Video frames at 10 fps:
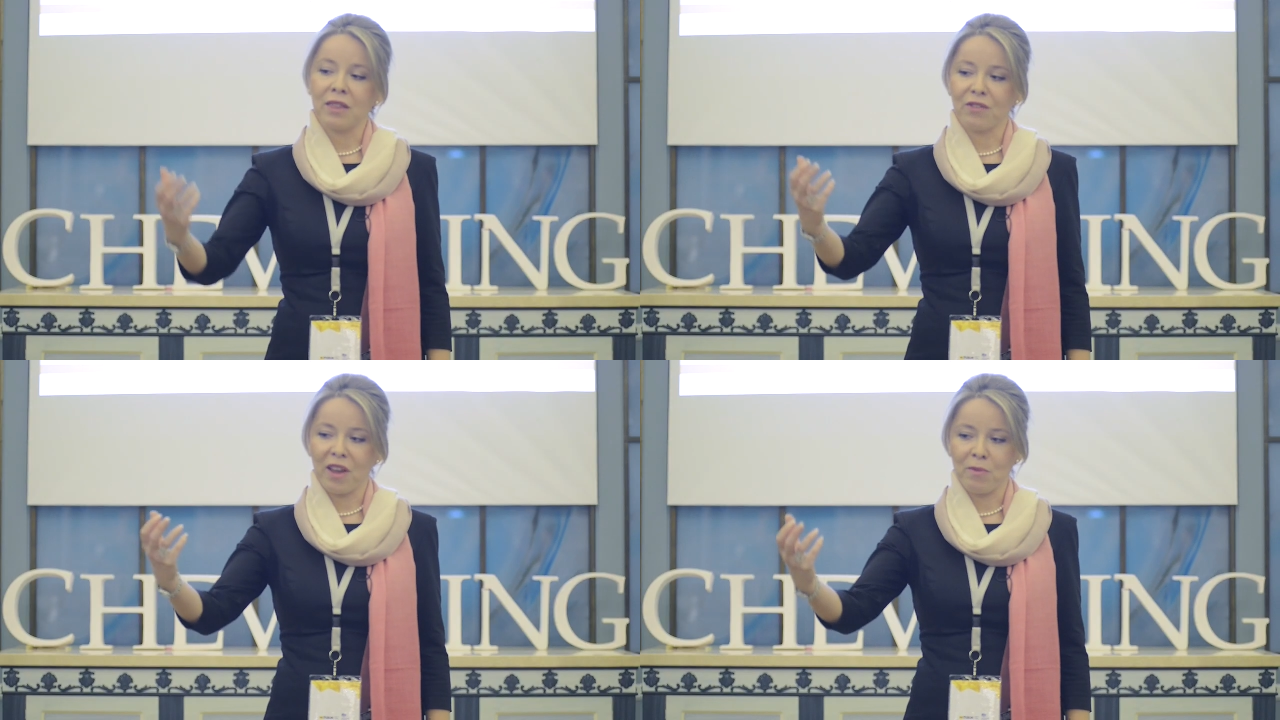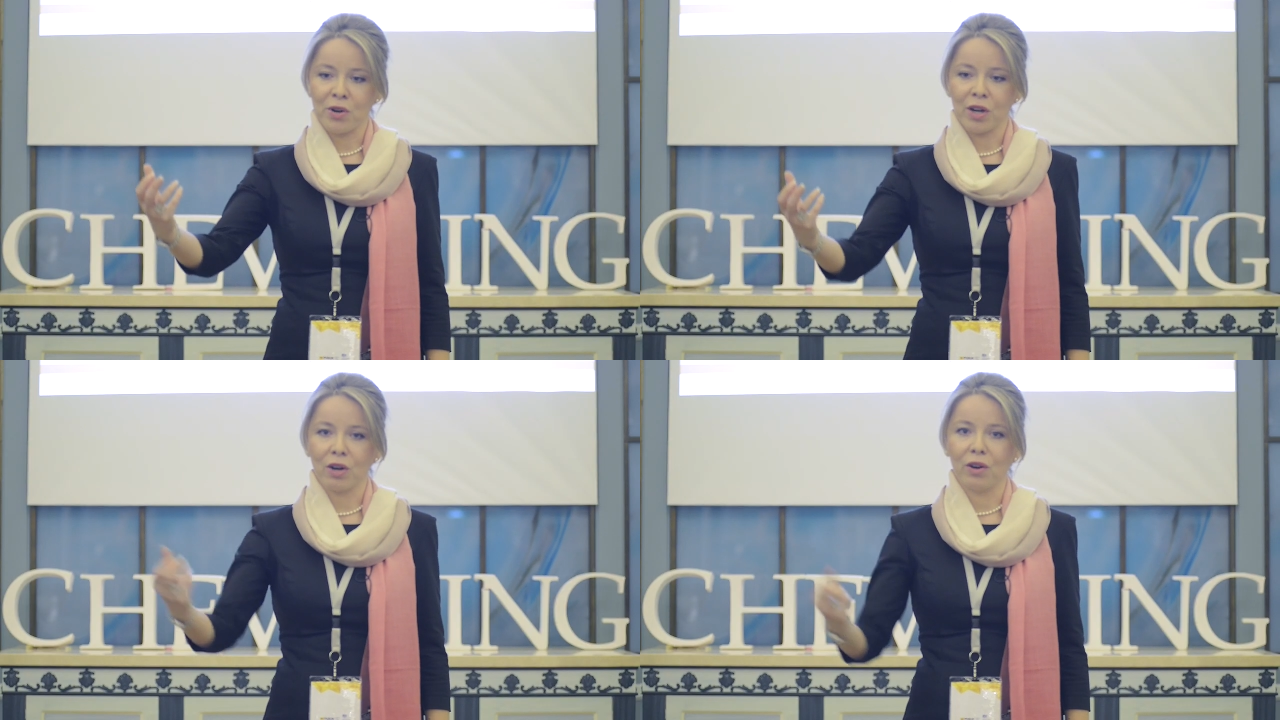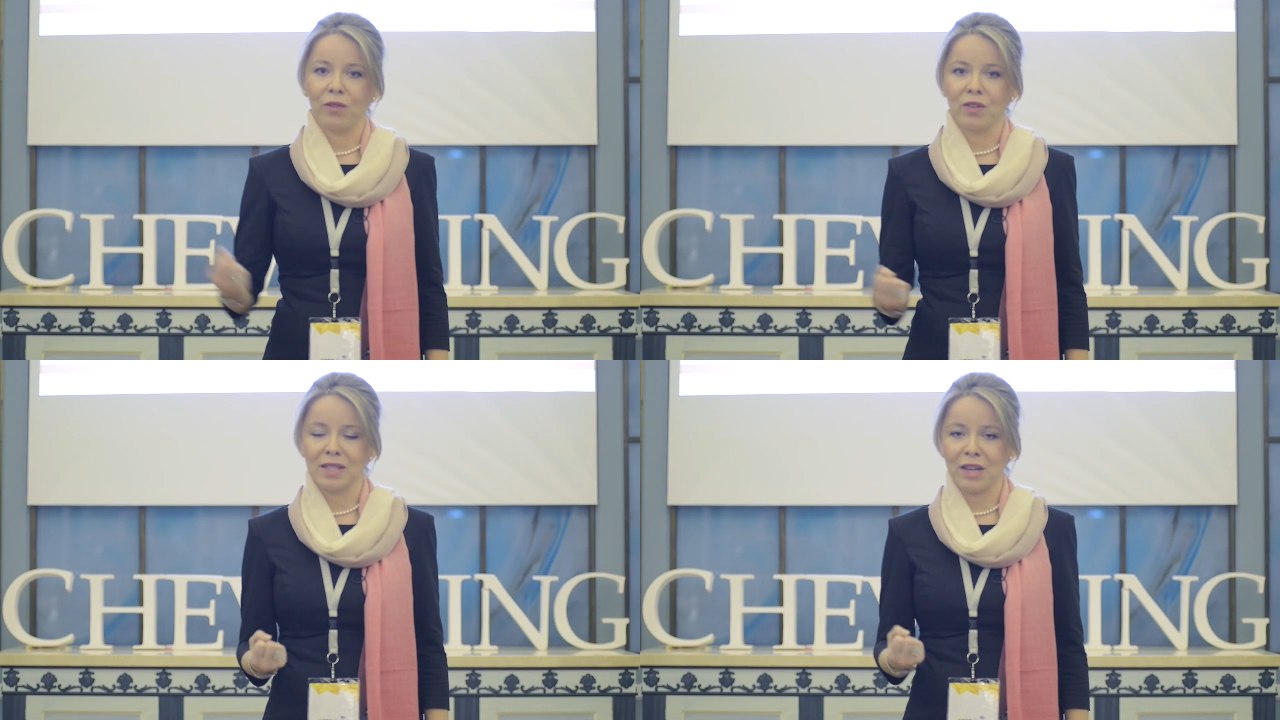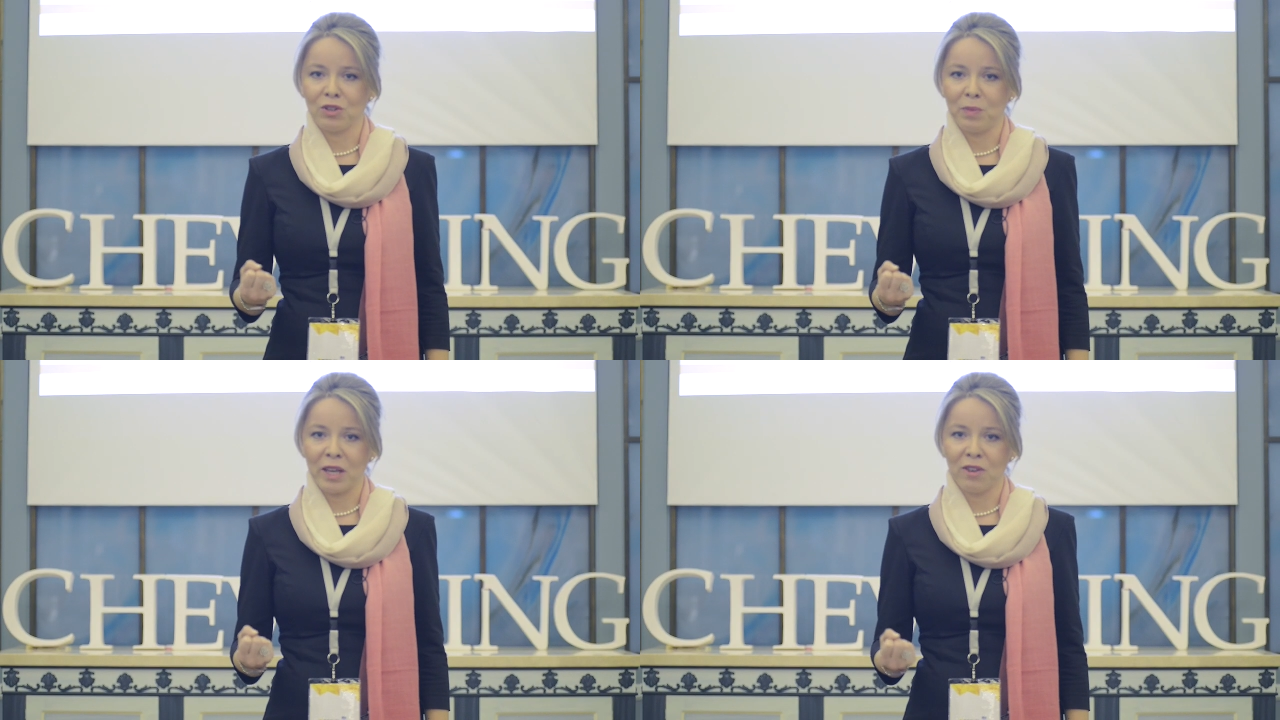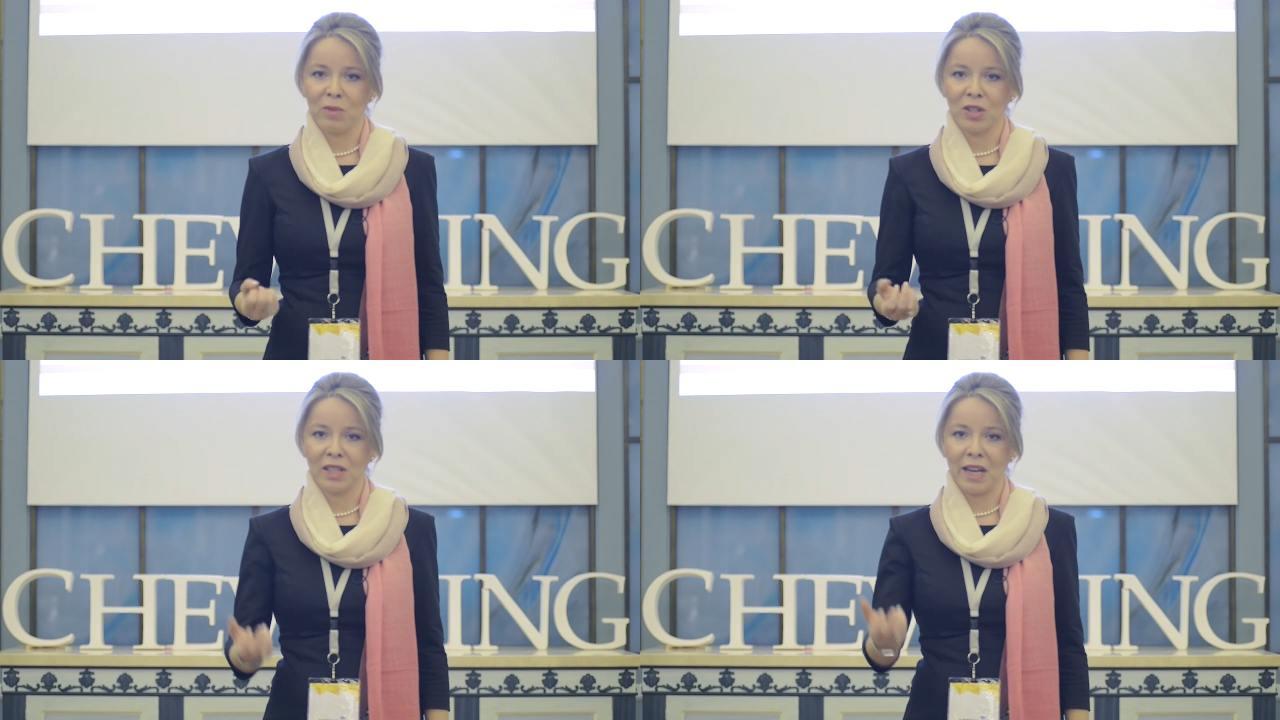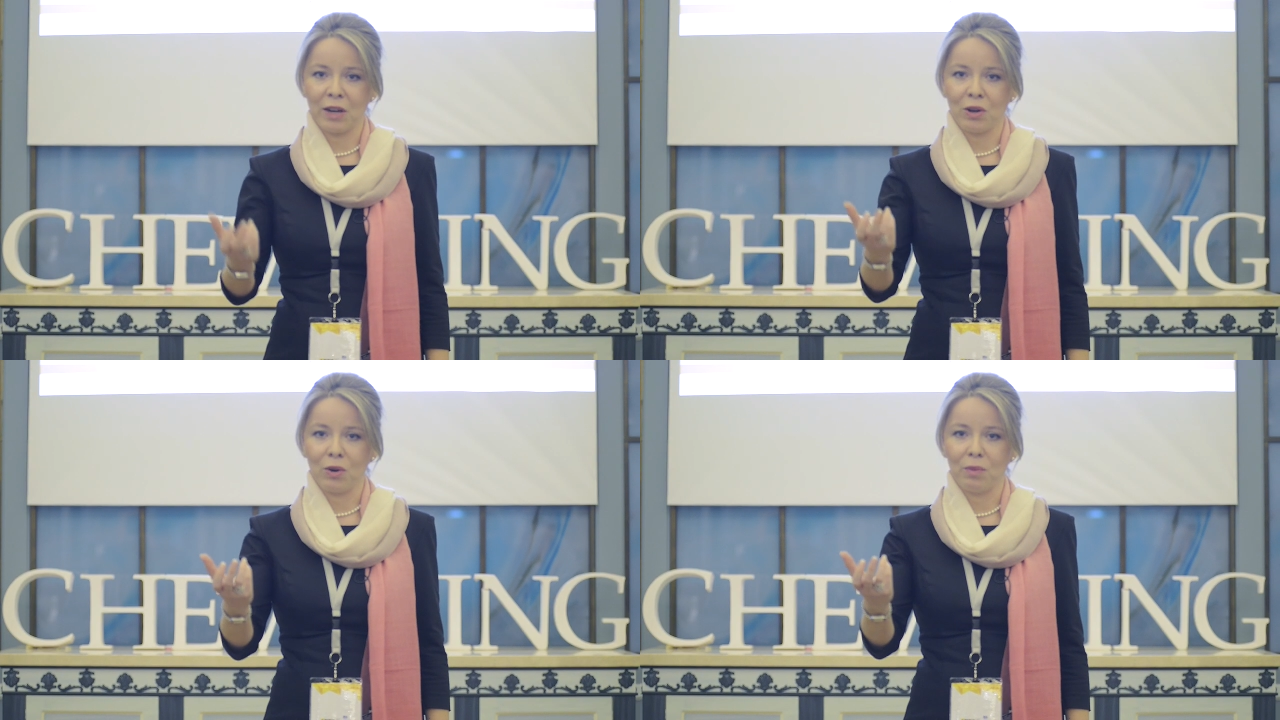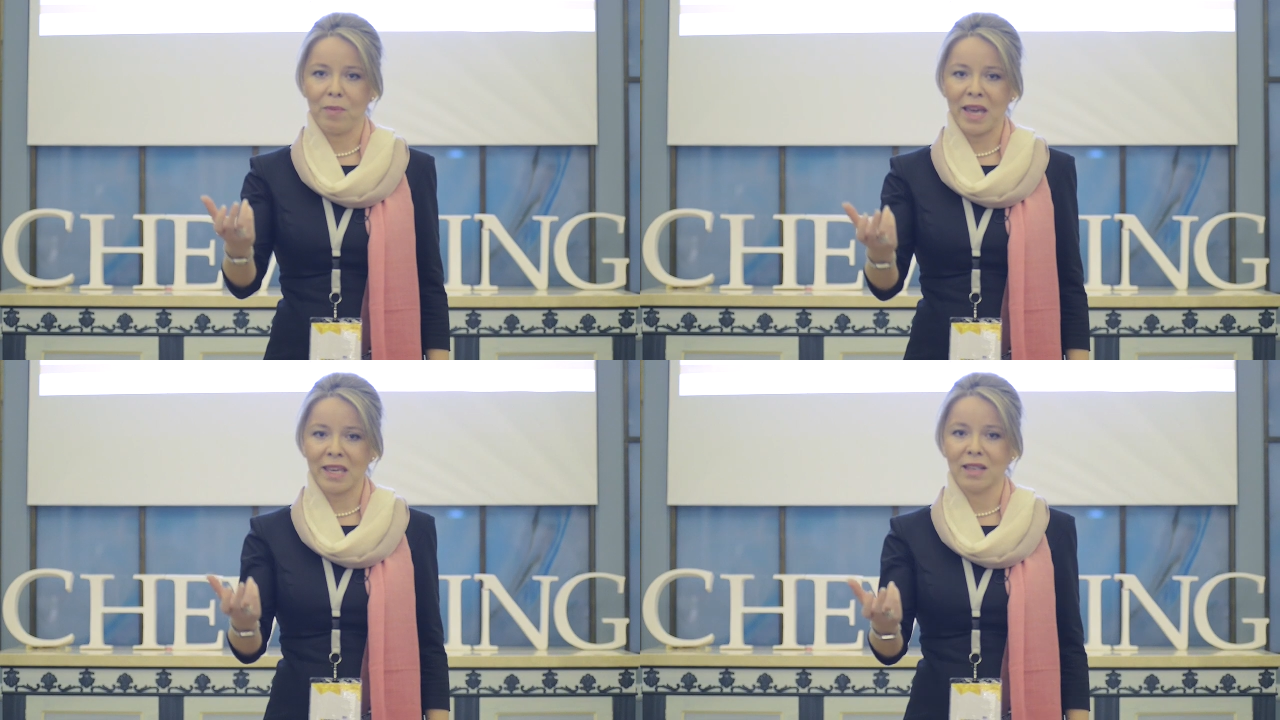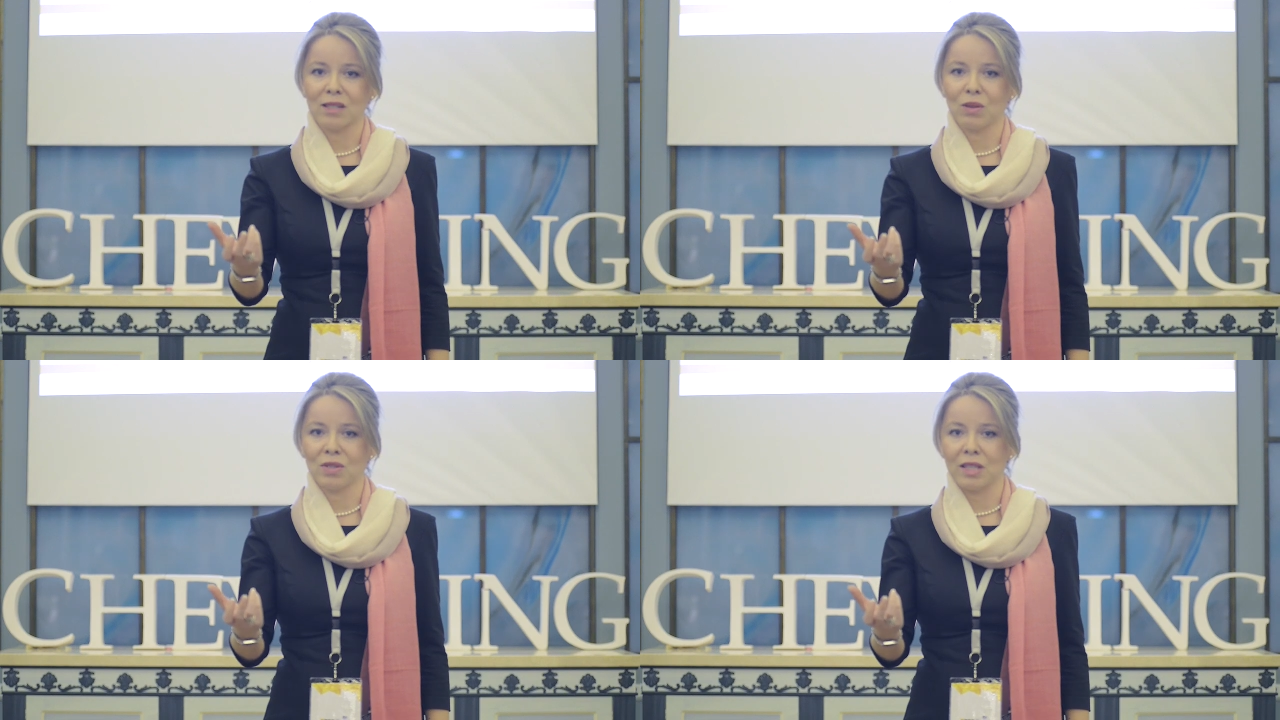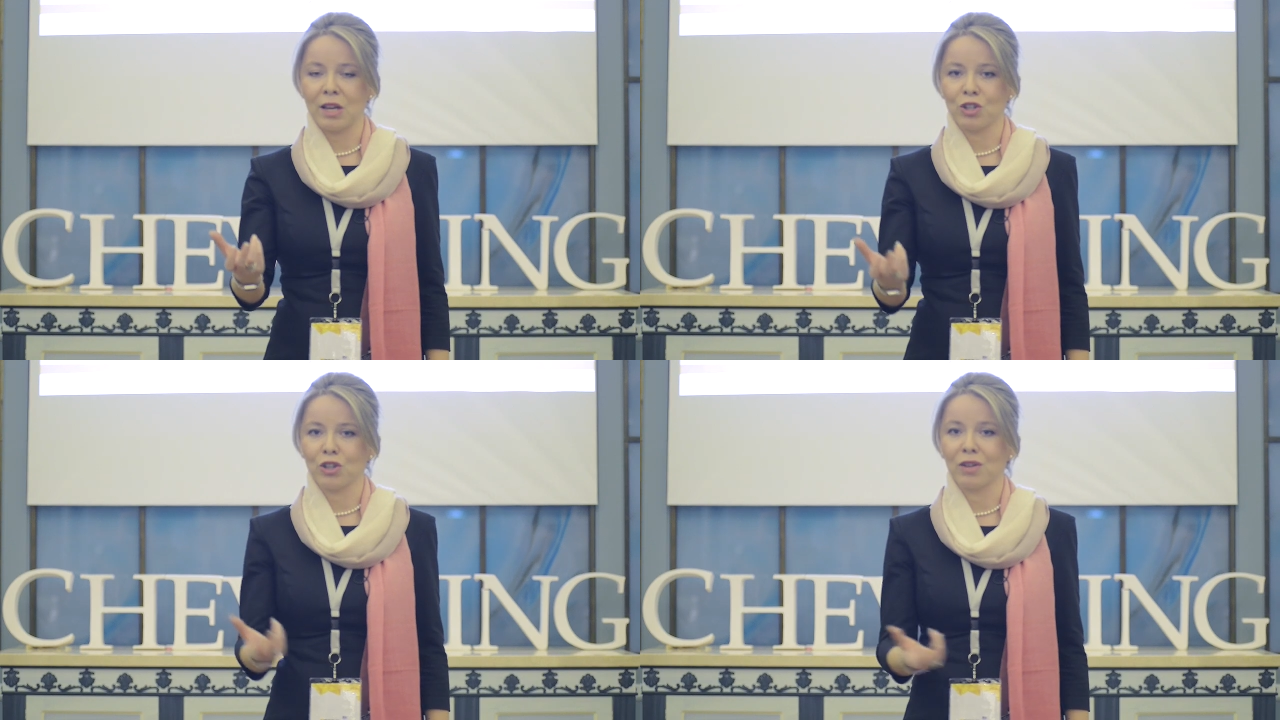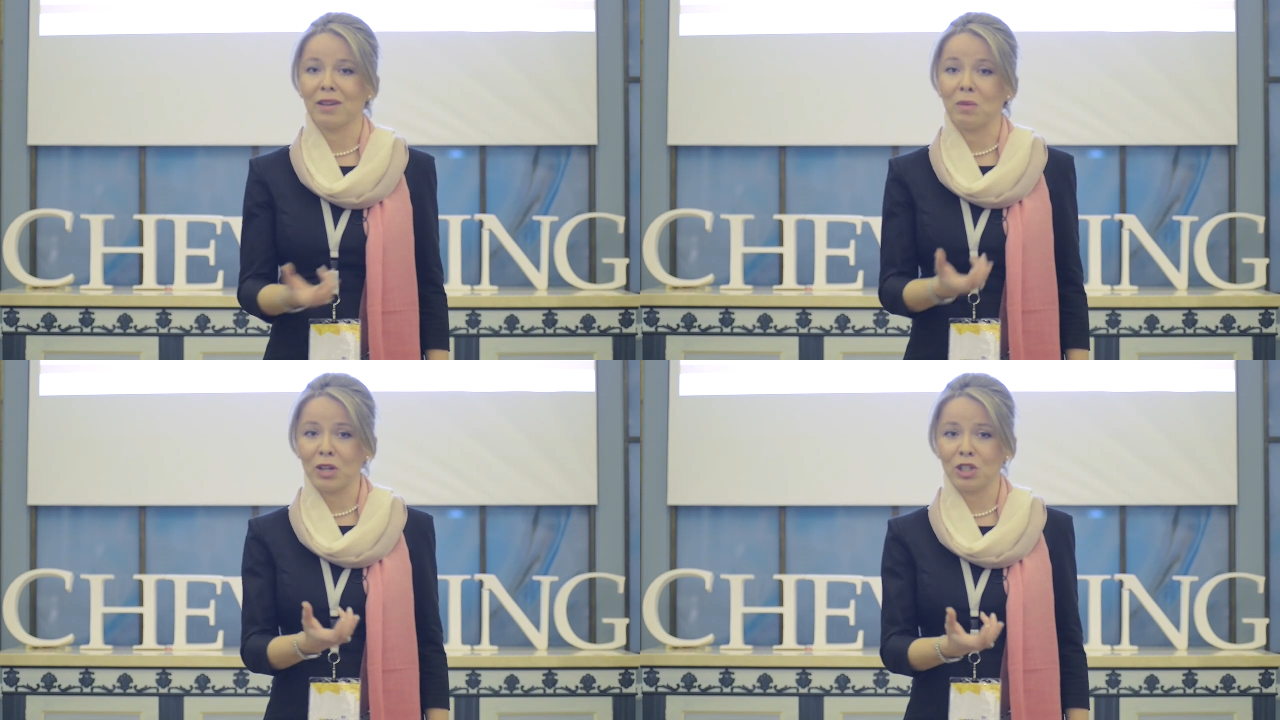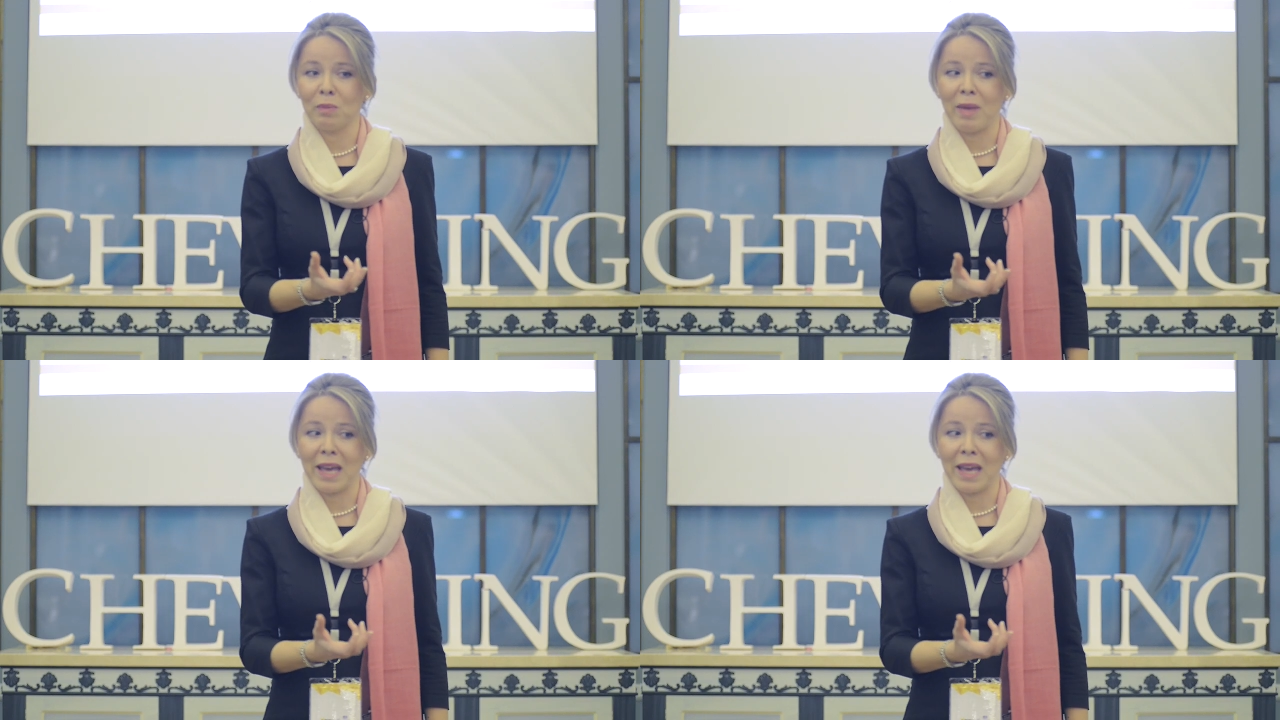in the framework of the Central Bank of Montenegro, Banking Association, commercial